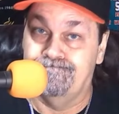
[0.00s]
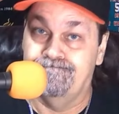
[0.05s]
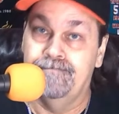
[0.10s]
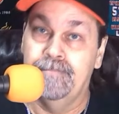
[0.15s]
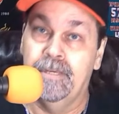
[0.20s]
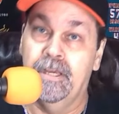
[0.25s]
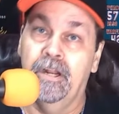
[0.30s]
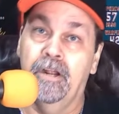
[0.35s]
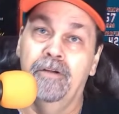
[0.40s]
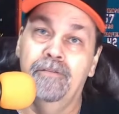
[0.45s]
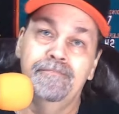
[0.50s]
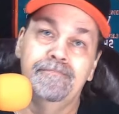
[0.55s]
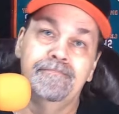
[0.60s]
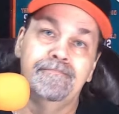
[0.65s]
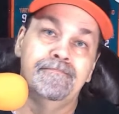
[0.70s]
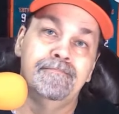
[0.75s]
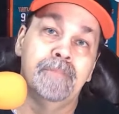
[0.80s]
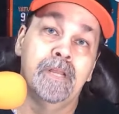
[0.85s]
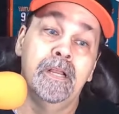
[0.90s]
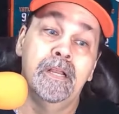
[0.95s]
You know,
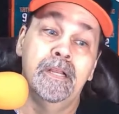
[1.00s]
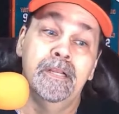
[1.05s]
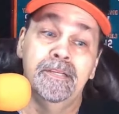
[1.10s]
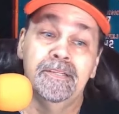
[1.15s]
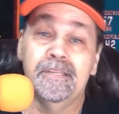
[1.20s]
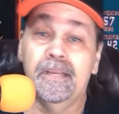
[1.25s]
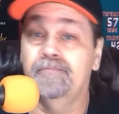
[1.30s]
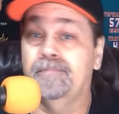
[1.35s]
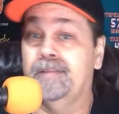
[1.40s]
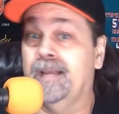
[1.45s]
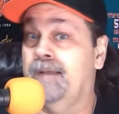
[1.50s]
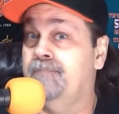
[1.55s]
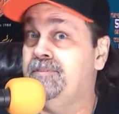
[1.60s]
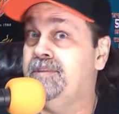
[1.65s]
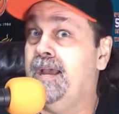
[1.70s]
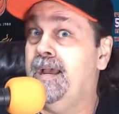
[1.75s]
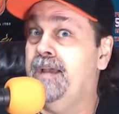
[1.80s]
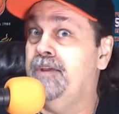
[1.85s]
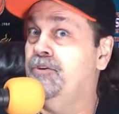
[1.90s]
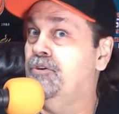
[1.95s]
sometimes,
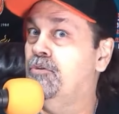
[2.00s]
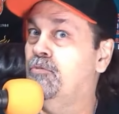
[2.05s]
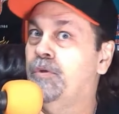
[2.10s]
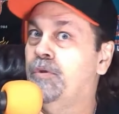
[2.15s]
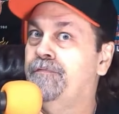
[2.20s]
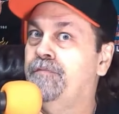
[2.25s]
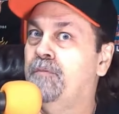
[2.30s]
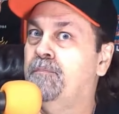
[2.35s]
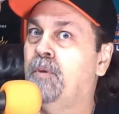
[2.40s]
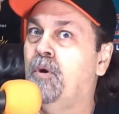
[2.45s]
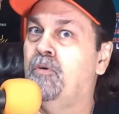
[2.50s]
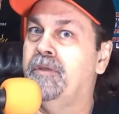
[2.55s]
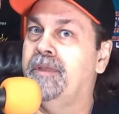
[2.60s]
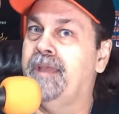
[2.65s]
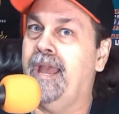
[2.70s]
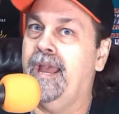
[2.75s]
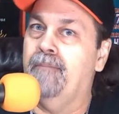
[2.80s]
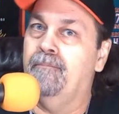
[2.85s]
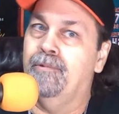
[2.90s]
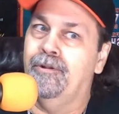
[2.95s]
yeah, you're a riverboat
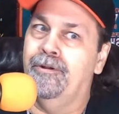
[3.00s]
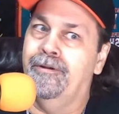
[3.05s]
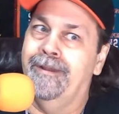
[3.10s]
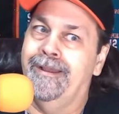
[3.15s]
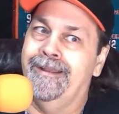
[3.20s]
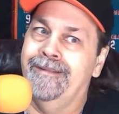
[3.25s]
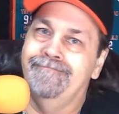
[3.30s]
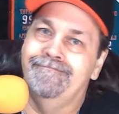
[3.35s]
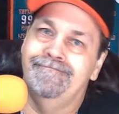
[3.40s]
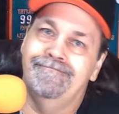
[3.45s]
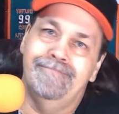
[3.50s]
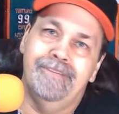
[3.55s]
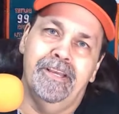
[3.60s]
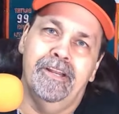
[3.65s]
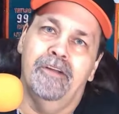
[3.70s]
gambler and, you